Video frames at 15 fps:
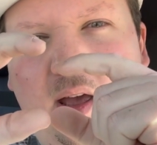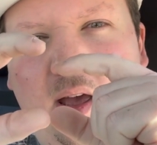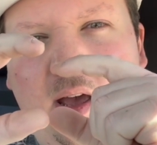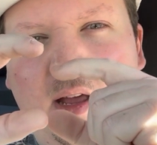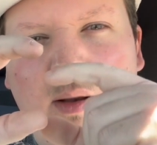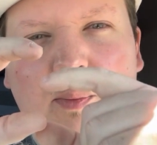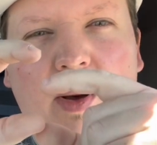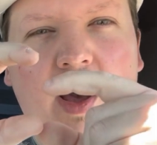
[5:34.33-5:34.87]

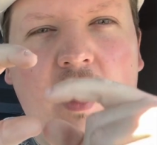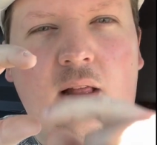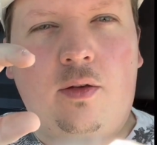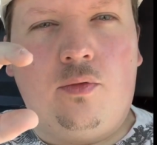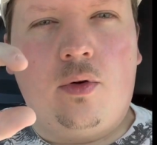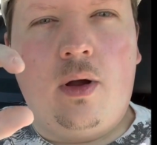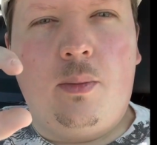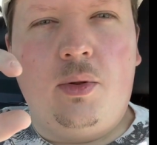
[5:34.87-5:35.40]
and a pile
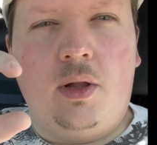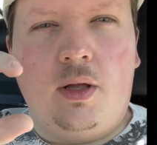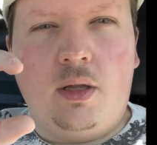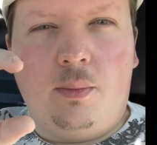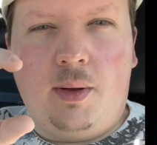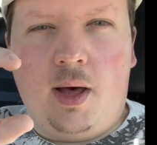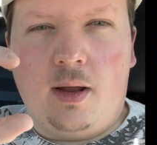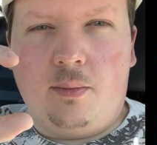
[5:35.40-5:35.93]
of rubble on the
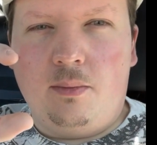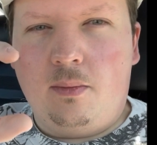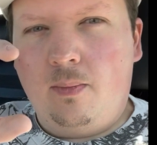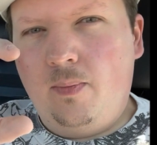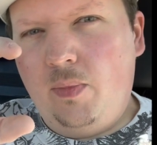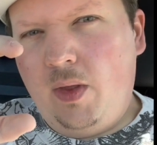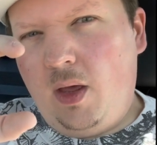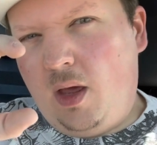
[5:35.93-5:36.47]
bottom.
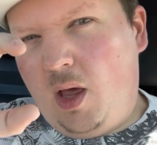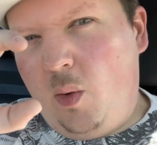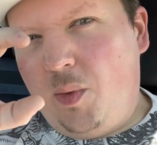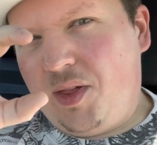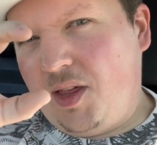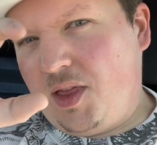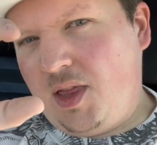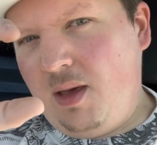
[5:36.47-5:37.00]
It
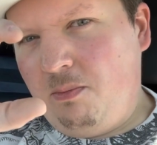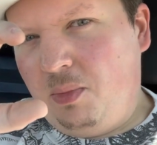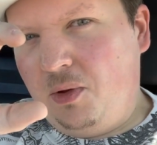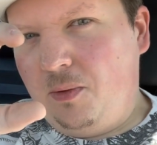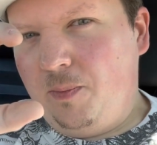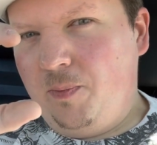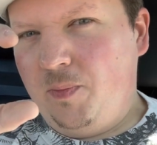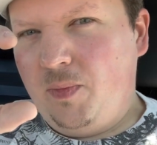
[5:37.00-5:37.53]
was a
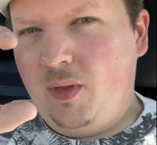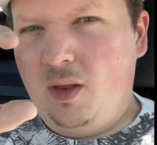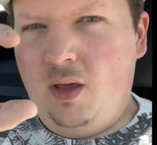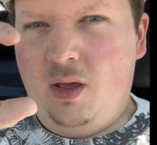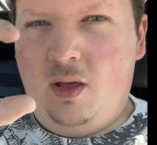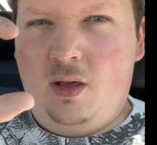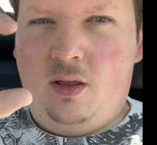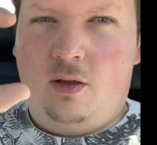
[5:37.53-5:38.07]
thimble.
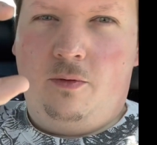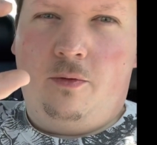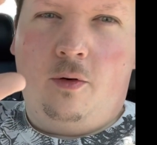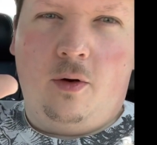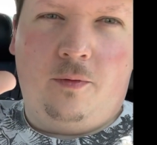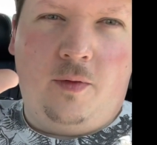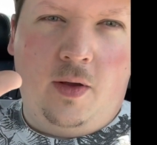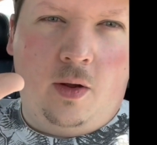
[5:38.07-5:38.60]

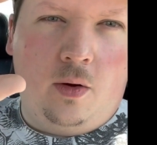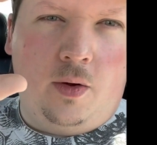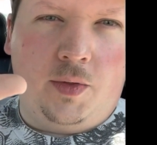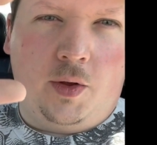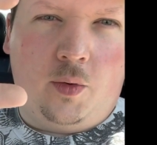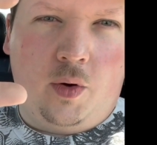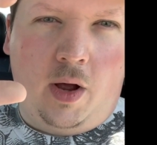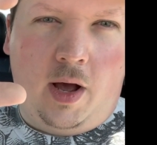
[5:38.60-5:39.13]
Forefinger on the
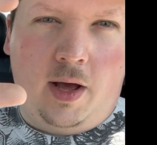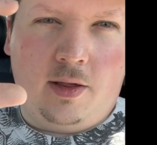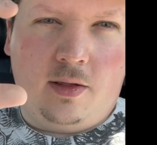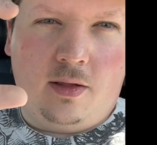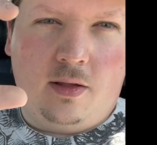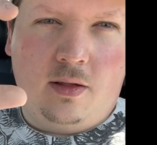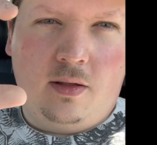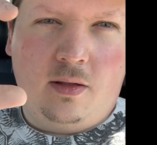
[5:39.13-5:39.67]

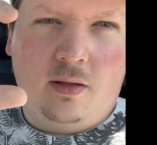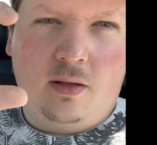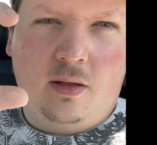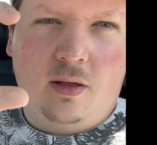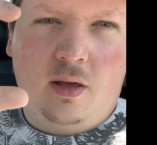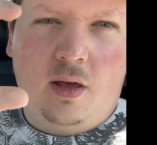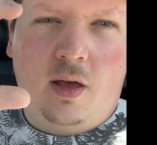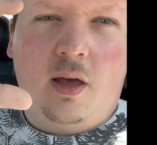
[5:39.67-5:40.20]
cross
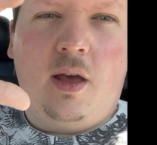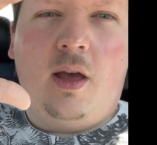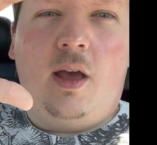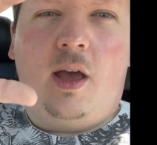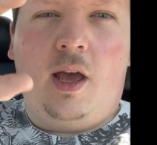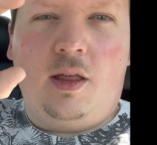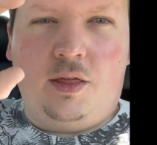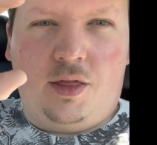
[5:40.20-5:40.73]

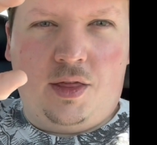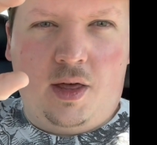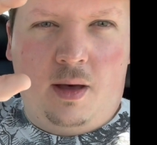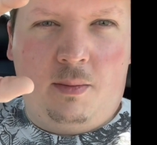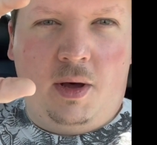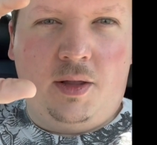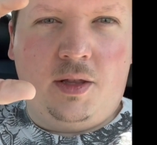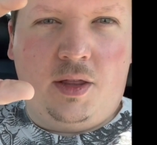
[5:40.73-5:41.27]
and thumb on the